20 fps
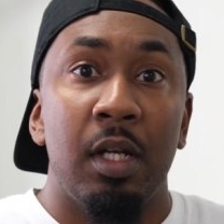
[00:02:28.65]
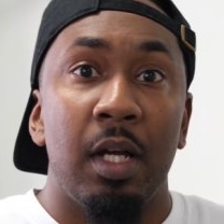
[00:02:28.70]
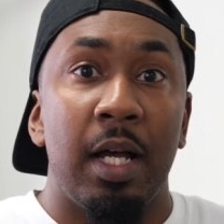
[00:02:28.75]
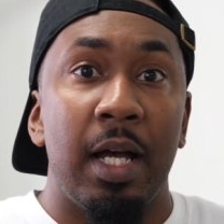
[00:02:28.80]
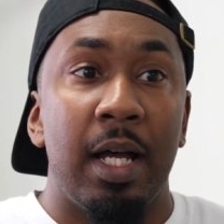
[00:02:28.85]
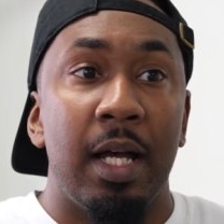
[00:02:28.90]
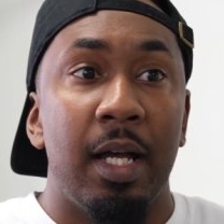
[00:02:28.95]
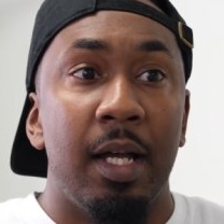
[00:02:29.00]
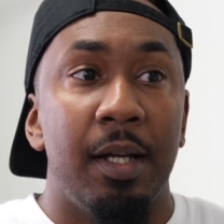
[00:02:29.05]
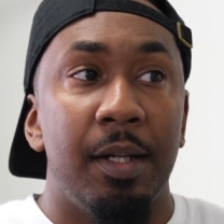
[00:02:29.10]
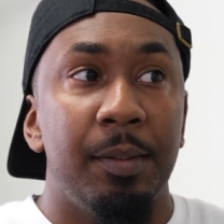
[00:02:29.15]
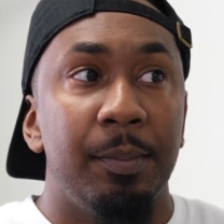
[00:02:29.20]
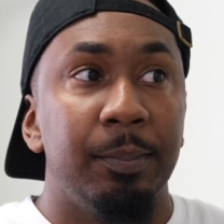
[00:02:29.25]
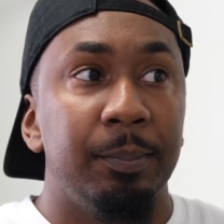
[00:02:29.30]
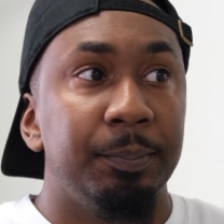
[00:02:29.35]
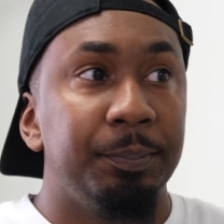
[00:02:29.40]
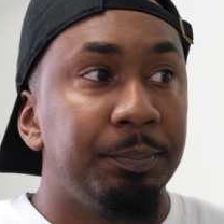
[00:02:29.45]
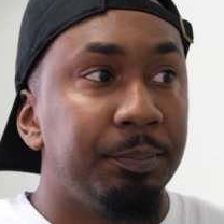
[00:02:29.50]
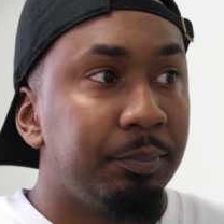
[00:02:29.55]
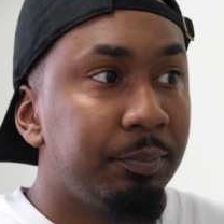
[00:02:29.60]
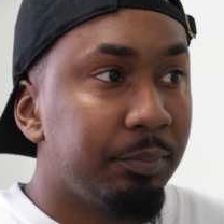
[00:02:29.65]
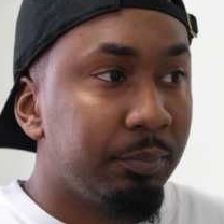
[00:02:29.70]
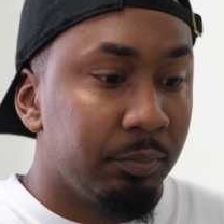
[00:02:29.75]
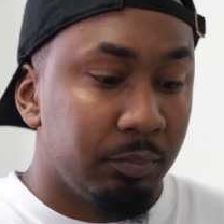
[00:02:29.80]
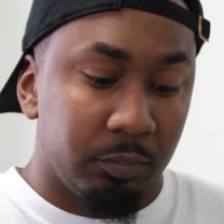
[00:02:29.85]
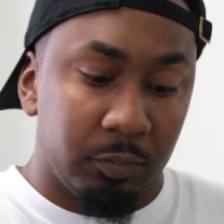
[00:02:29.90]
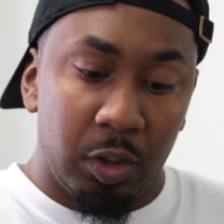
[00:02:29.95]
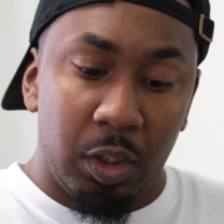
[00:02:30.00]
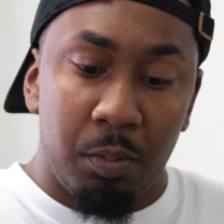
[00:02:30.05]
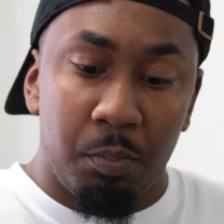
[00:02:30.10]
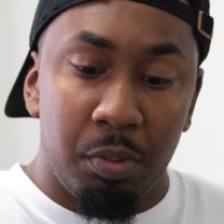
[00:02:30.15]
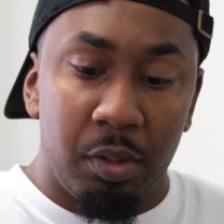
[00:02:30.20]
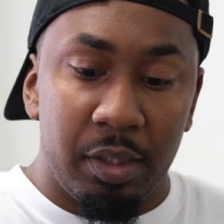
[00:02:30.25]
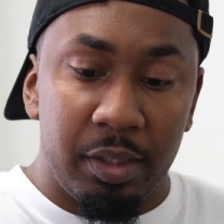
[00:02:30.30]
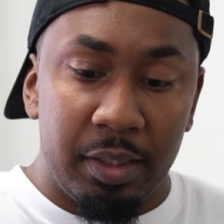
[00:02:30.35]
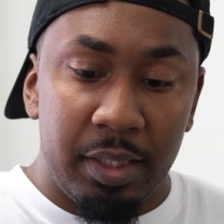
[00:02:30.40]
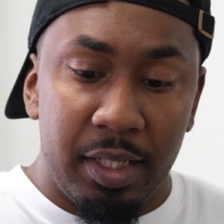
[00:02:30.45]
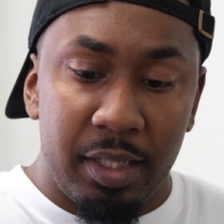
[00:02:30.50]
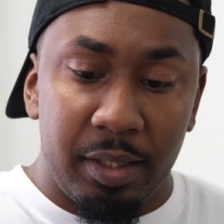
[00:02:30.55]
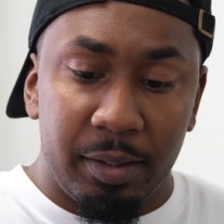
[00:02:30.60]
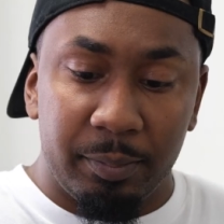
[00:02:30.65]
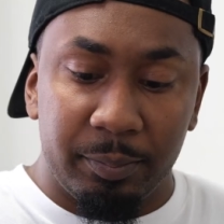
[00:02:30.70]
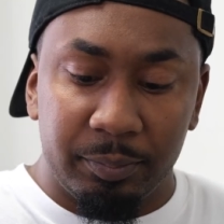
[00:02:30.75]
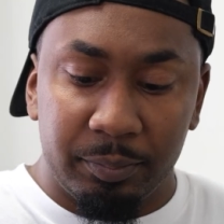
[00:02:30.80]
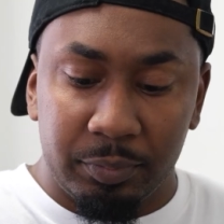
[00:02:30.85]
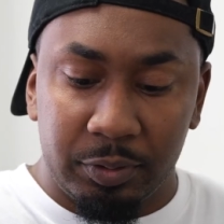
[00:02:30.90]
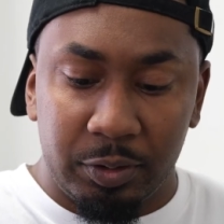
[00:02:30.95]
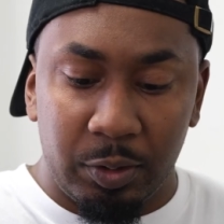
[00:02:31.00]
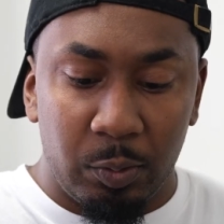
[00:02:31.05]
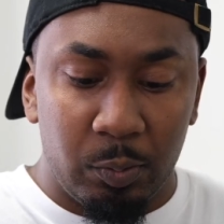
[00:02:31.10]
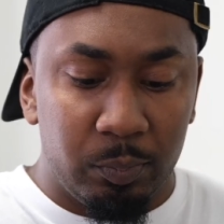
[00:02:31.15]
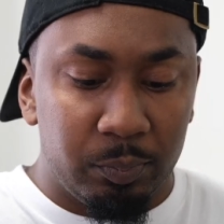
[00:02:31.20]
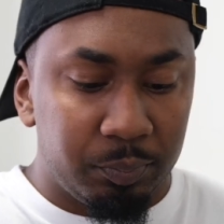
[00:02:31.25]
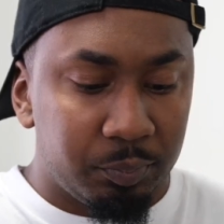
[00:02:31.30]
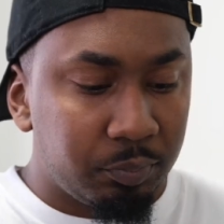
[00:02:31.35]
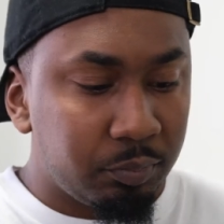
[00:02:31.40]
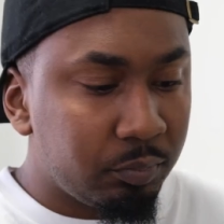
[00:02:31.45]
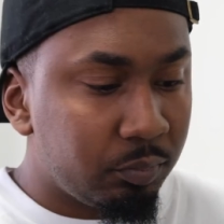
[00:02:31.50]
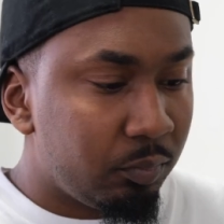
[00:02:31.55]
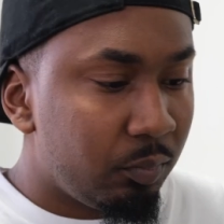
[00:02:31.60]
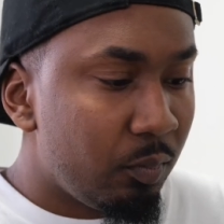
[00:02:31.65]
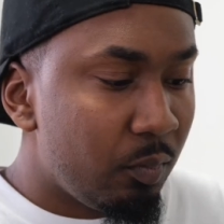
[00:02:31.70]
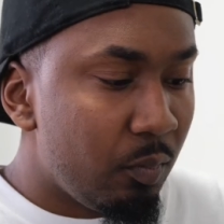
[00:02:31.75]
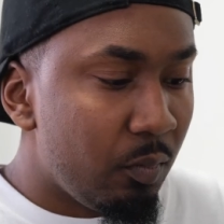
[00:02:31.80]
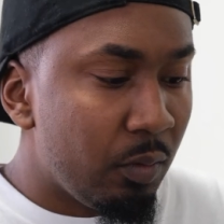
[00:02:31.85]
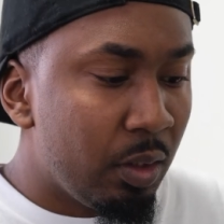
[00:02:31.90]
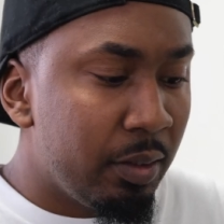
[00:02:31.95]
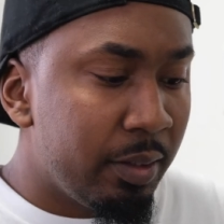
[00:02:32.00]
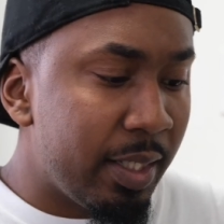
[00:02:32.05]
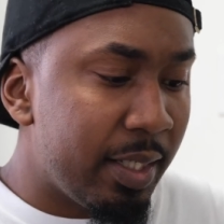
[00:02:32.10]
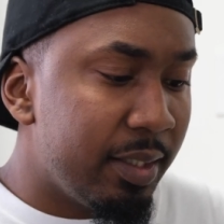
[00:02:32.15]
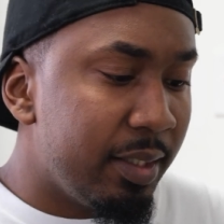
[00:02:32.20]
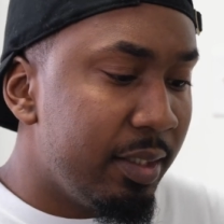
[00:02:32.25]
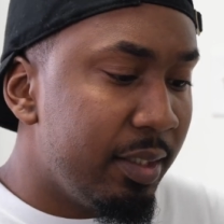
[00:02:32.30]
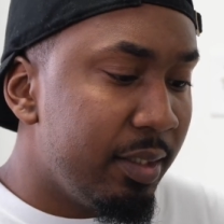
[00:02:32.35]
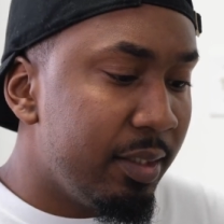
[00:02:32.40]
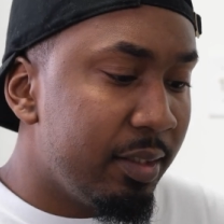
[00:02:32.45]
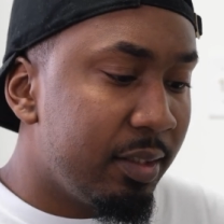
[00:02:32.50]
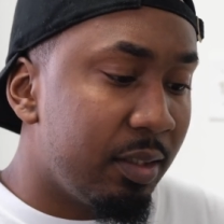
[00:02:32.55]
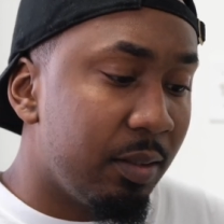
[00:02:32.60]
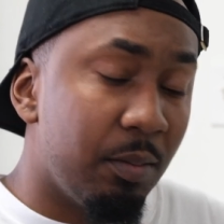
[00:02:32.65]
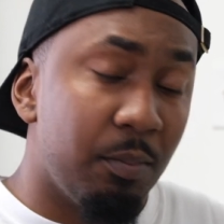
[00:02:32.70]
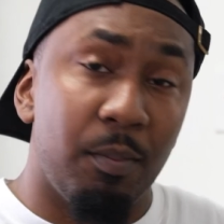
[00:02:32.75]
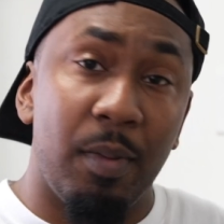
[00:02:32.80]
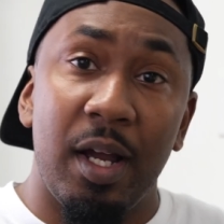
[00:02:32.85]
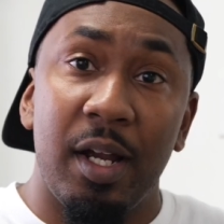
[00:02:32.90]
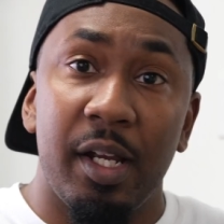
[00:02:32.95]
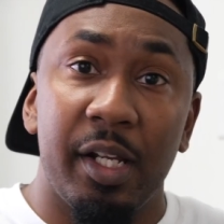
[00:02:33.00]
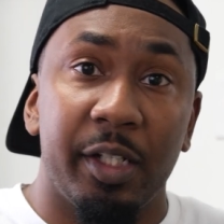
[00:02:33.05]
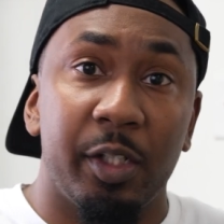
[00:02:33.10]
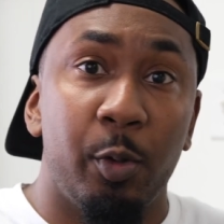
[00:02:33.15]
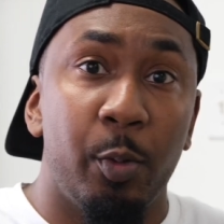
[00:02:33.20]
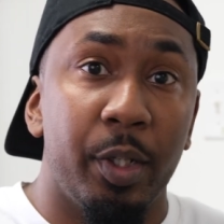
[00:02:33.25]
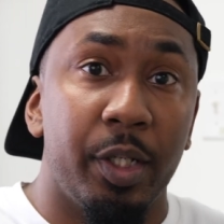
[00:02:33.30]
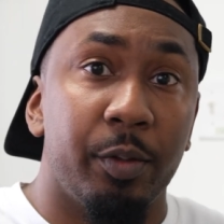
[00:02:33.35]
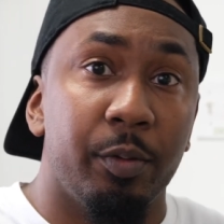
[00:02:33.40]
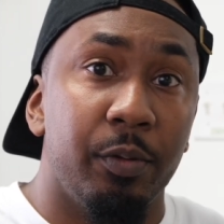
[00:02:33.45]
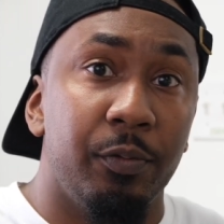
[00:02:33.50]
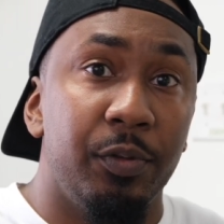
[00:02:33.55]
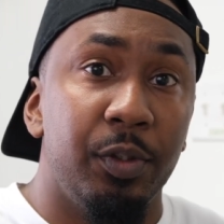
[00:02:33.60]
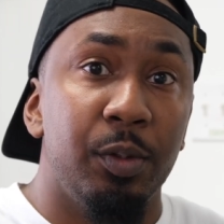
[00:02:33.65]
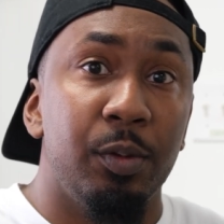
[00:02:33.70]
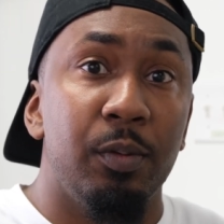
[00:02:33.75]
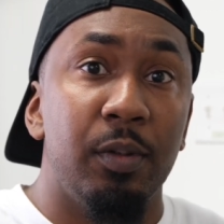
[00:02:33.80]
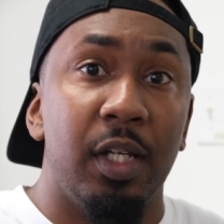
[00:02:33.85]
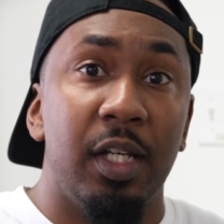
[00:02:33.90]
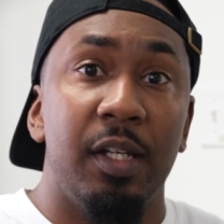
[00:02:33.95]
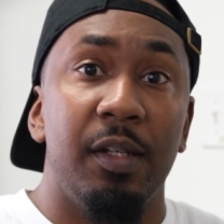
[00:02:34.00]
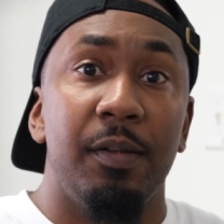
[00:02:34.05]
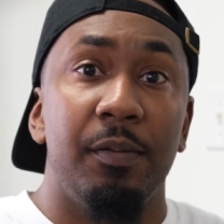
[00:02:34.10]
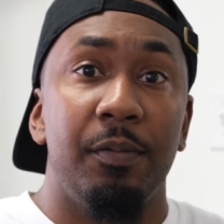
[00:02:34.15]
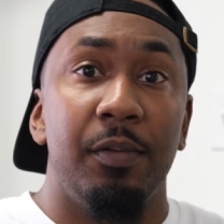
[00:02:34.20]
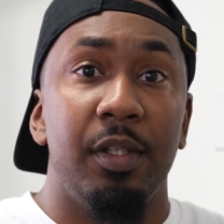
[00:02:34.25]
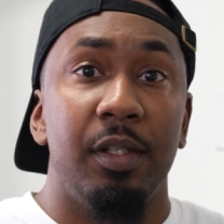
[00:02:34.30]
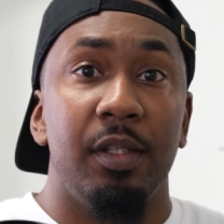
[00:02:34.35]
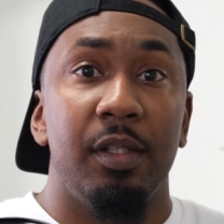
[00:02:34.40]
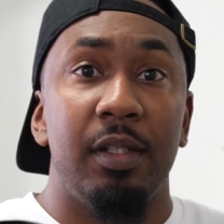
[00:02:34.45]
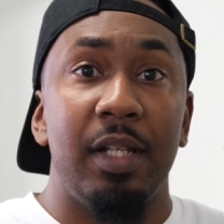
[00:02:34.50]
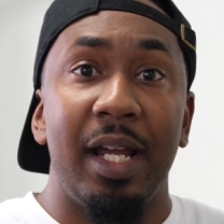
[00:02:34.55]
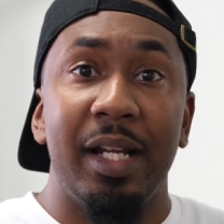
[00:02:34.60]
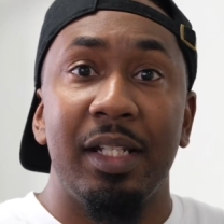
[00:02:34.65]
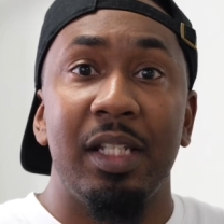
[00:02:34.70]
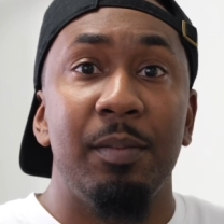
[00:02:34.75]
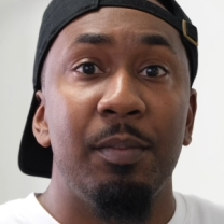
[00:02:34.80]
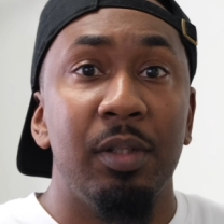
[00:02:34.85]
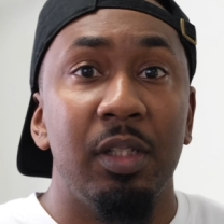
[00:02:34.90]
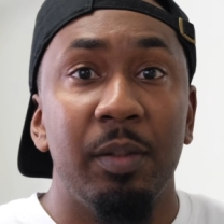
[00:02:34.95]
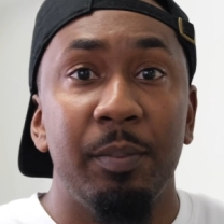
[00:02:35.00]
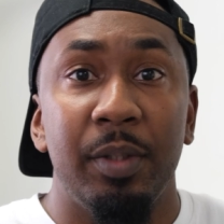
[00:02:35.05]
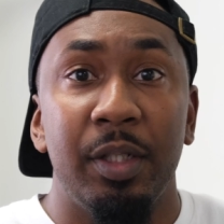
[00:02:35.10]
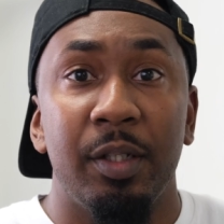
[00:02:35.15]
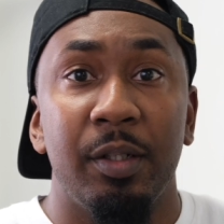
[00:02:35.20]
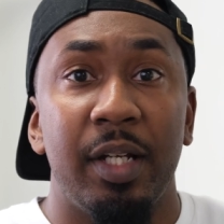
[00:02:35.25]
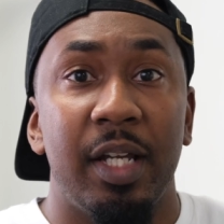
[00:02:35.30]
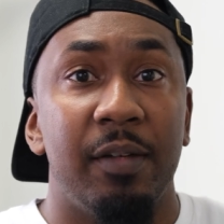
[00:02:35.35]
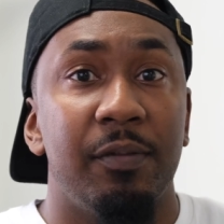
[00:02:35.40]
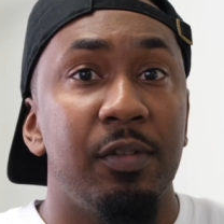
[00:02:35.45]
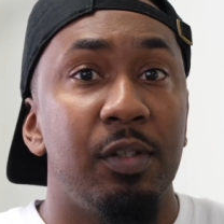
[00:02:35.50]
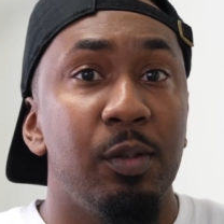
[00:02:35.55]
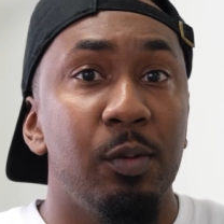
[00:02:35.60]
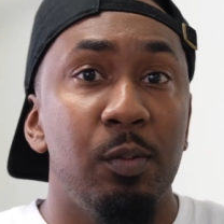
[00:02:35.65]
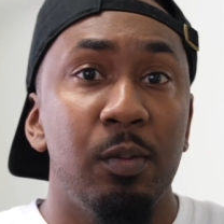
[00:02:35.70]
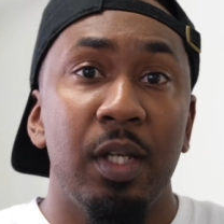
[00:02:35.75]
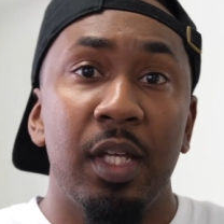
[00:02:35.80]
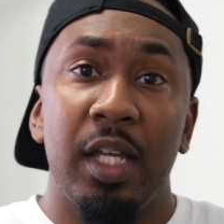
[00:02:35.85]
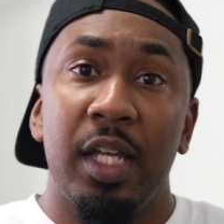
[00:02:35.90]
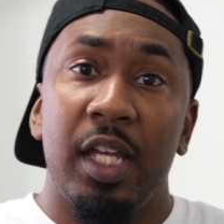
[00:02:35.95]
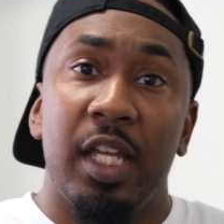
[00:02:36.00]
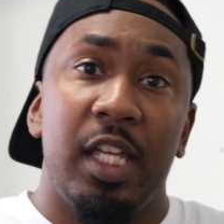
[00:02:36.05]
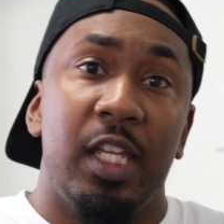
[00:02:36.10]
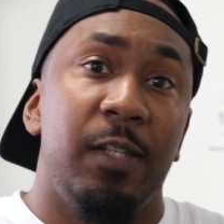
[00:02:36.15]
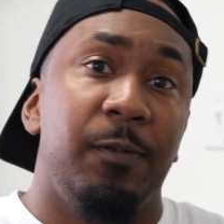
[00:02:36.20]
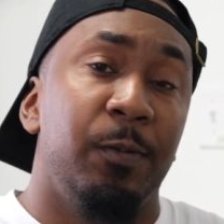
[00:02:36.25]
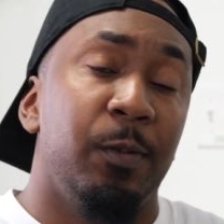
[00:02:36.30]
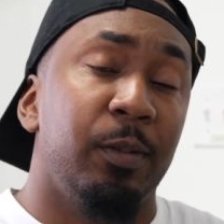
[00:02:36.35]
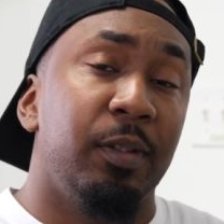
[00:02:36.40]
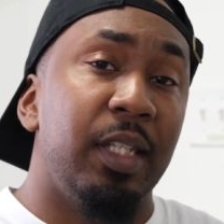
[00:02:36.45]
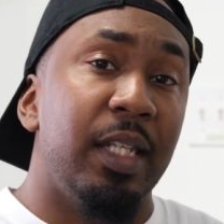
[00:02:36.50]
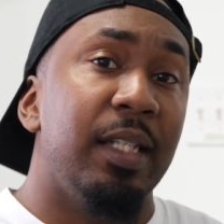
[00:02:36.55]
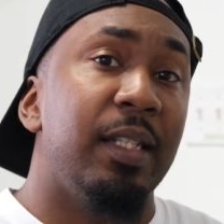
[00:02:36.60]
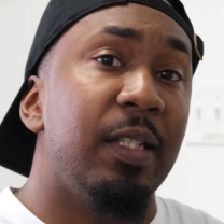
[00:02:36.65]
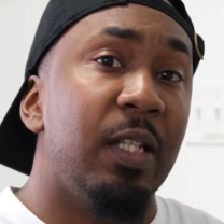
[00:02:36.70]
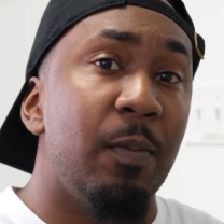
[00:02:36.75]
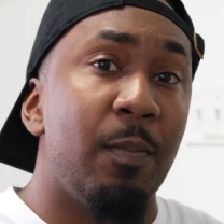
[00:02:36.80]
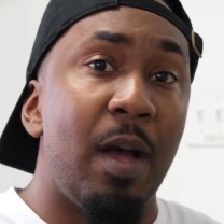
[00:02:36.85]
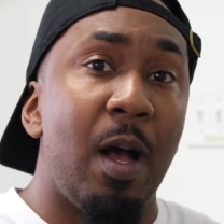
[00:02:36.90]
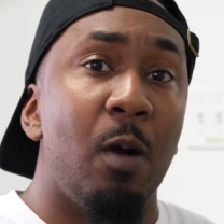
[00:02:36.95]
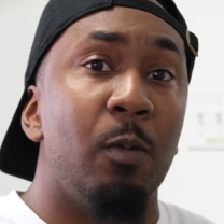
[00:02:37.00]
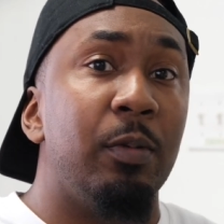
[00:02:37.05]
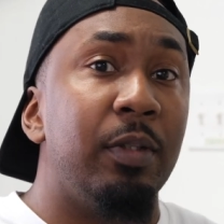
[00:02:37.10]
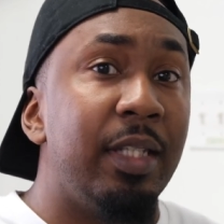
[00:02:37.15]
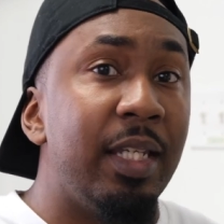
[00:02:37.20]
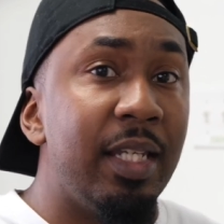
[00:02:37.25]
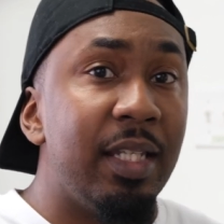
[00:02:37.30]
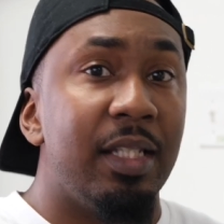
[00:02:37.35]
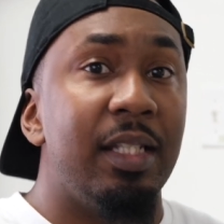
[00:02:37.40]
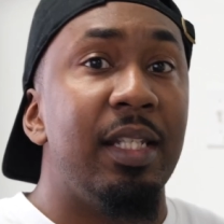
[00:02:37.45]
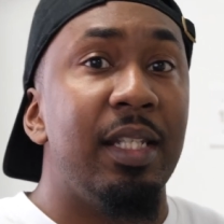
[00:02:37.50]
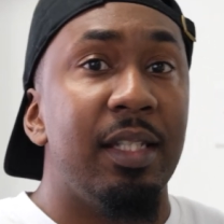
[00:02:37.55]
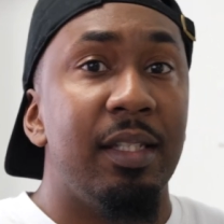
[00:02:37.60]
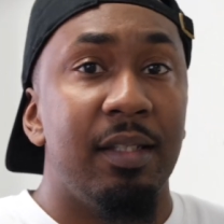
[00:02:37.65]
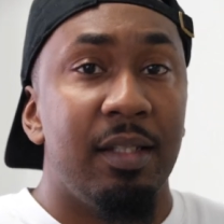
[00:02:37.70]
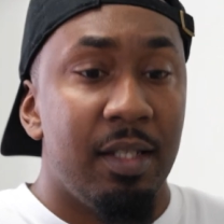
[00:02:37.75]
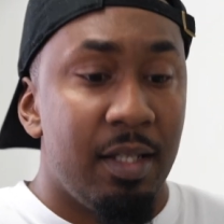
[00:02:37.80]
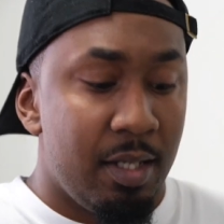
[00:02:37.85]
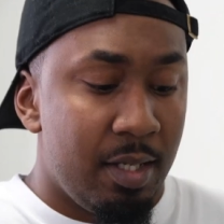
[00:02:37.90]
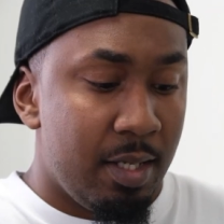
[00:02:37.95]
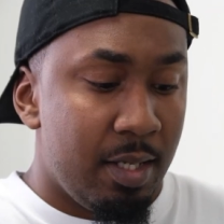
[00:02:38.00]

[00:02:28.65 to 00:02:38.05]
But yeah, so that is my quick review of the 90mm f2. If you're thinking about getting it,